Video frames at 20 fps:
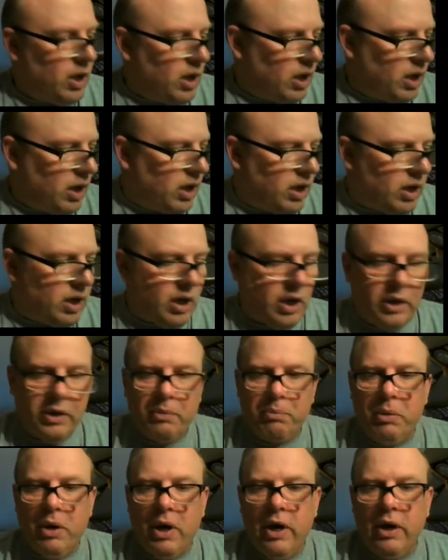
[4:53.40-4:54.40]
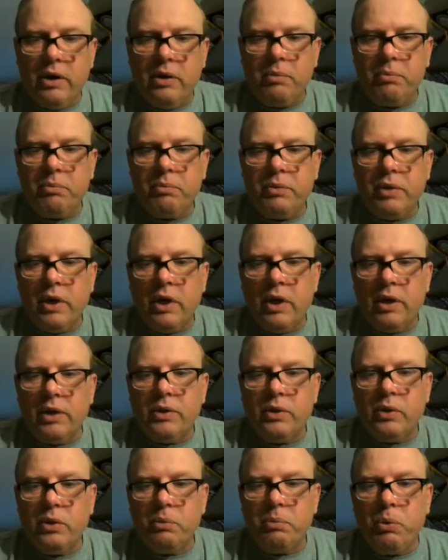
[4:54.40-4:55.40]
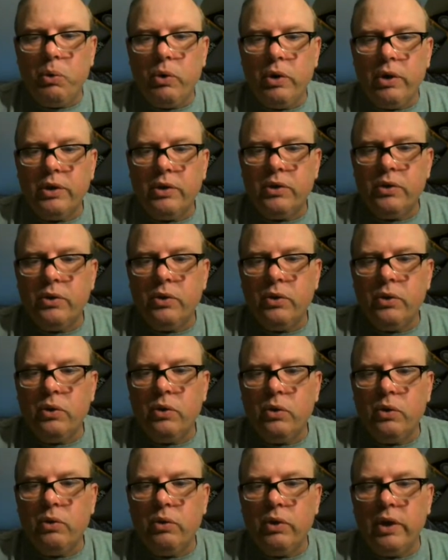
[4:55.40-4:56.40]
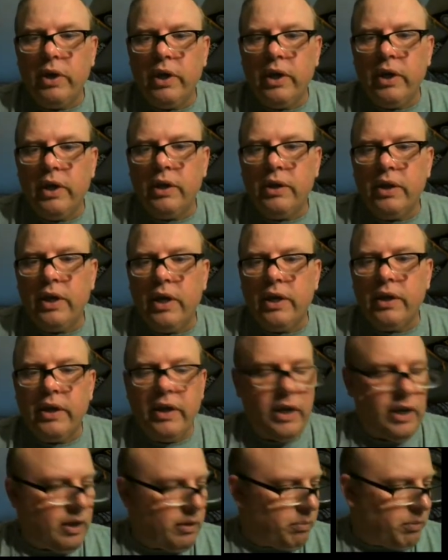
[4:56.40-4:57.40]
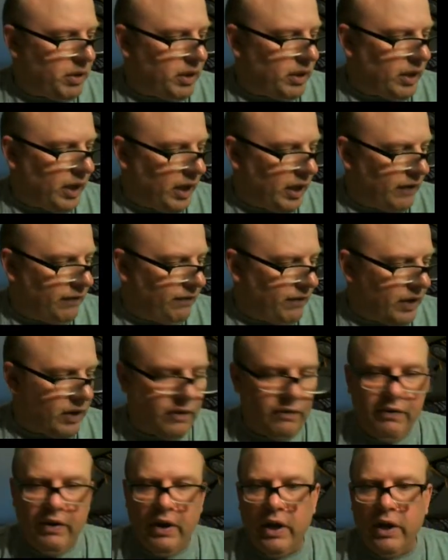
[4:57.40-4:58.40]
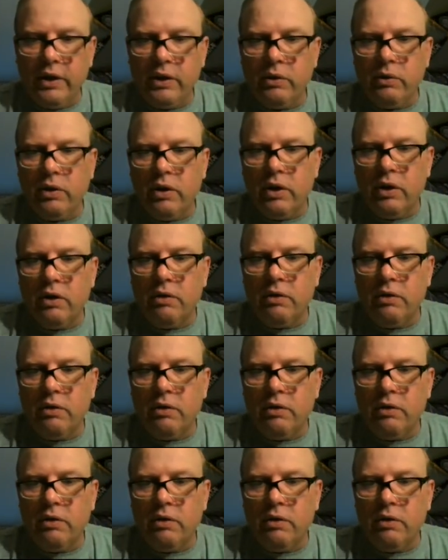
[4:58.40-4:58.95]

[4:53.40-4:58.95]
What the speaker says: On the bottom, 2.2, and that gave me a final value of